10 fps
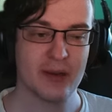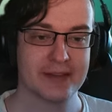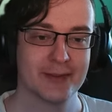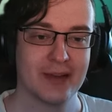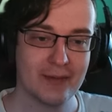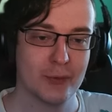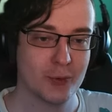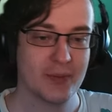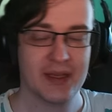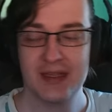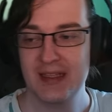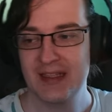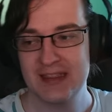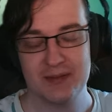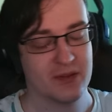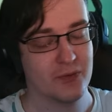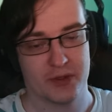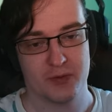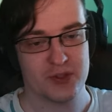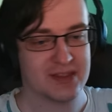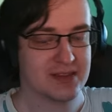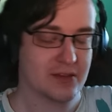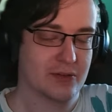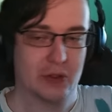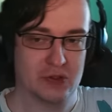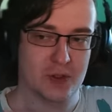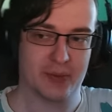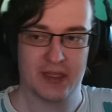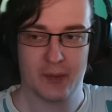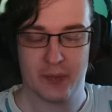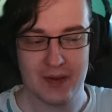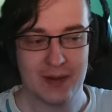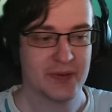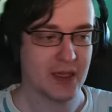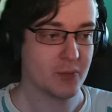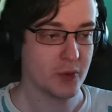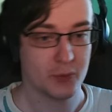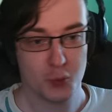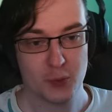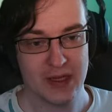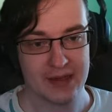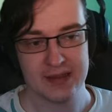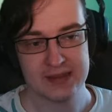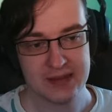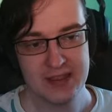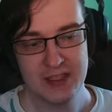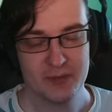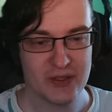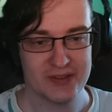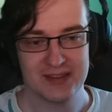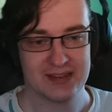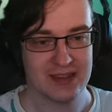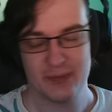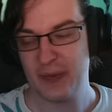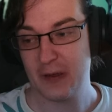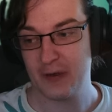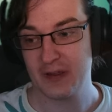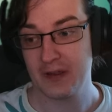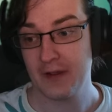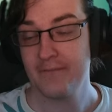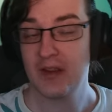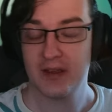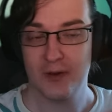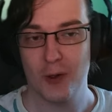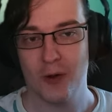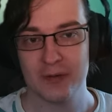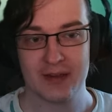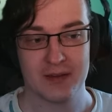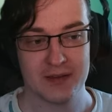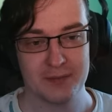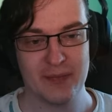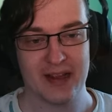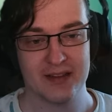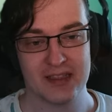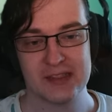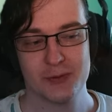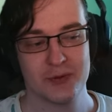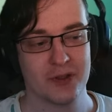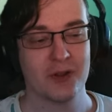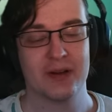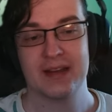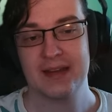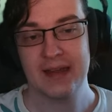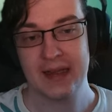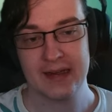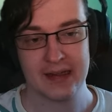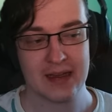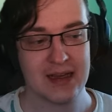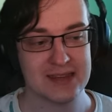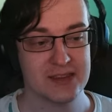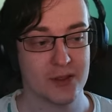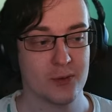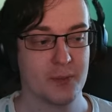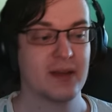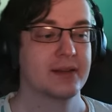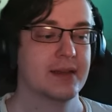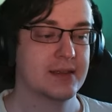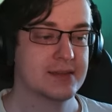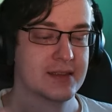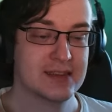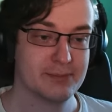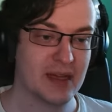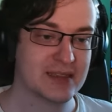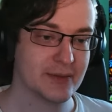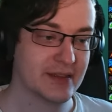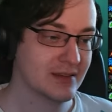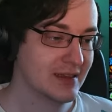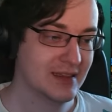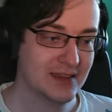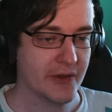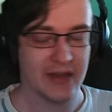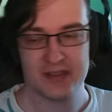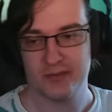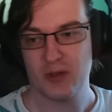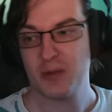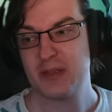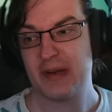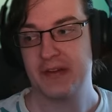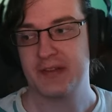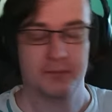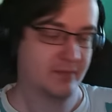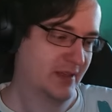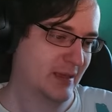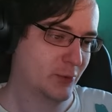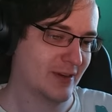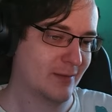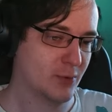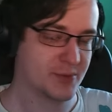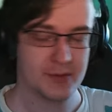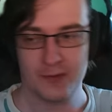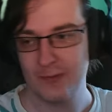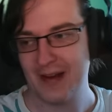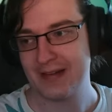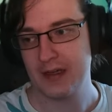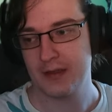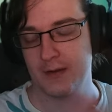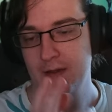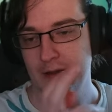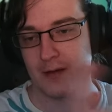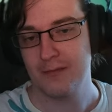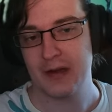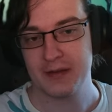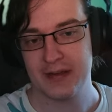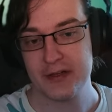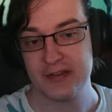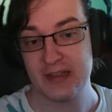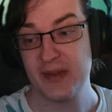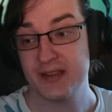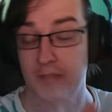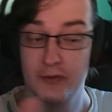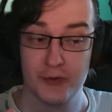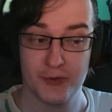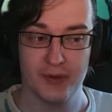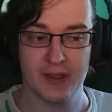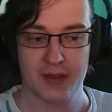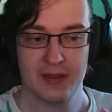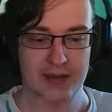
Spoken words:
blah. So Blind Bloom is even worth to just non-stop keep uptime on 2 targets because it's empowering other mechanics too, not only healing as its own, but yes, it's massive heal. Alright, so topmost priority, keep 2 life blooms, 1 tank, 1 ranged DPS usually.